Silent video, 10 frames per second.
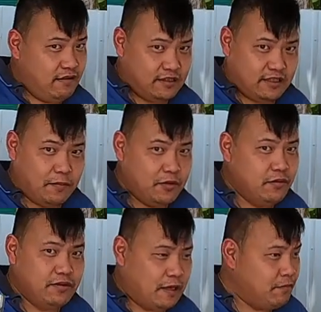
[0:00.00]
Some
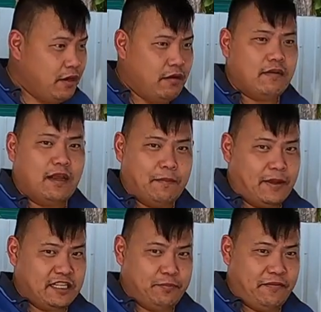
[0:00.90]
do, some don't. I'm
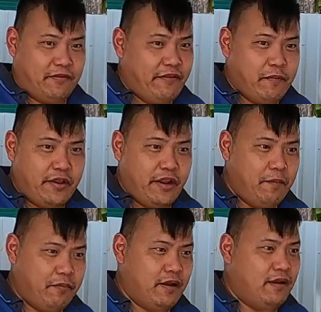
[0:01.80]
not gonna speak for everybody,
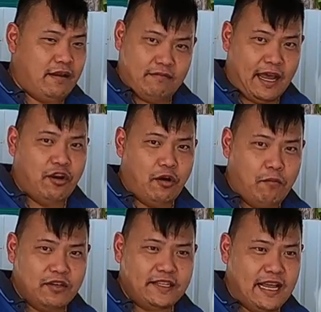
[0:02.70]
but I know
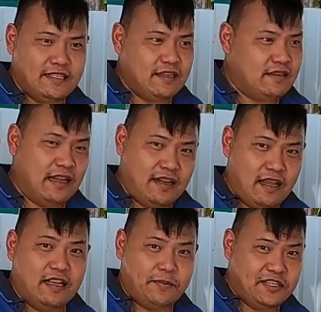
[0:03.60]
most cases, a
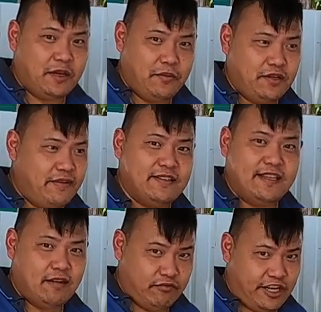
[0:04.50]
lot, especially company drivers,
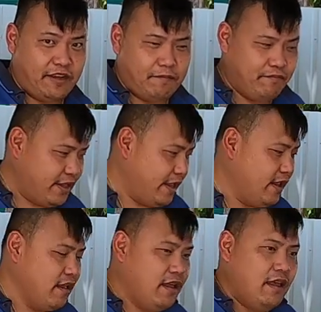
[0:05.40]
they don't check them,
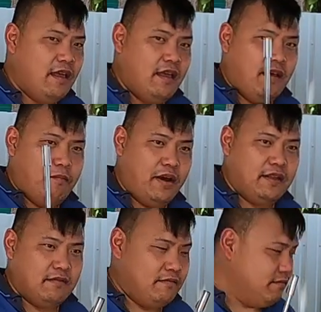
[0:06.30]
okay?
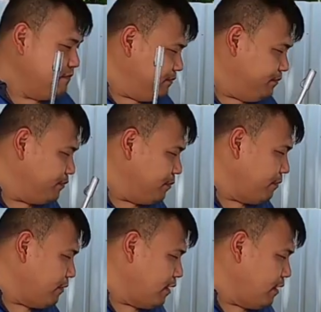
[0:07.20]
But
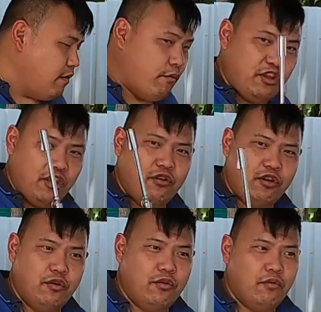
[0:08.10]
when you
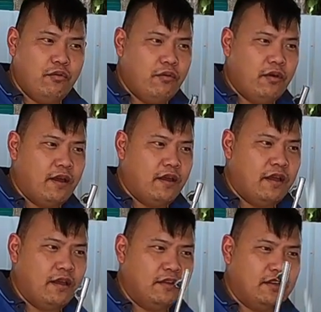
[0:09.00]
do
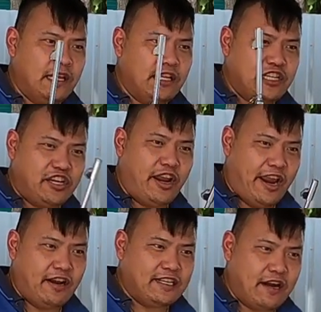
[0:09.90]
check your
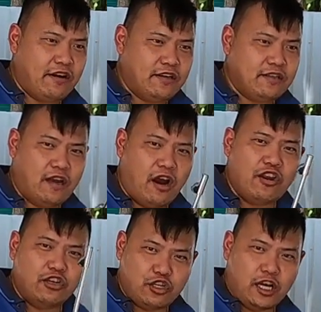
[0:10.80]
air tires
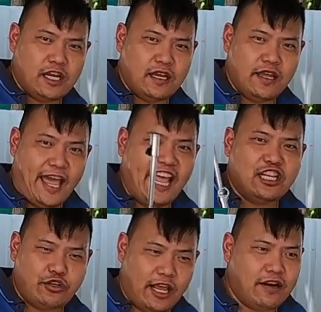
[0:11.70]
on your truck
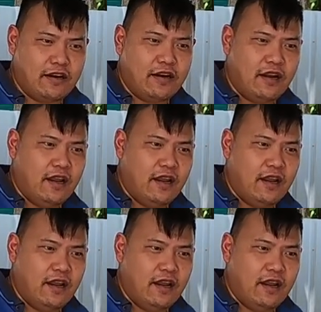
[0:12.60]
and trailer,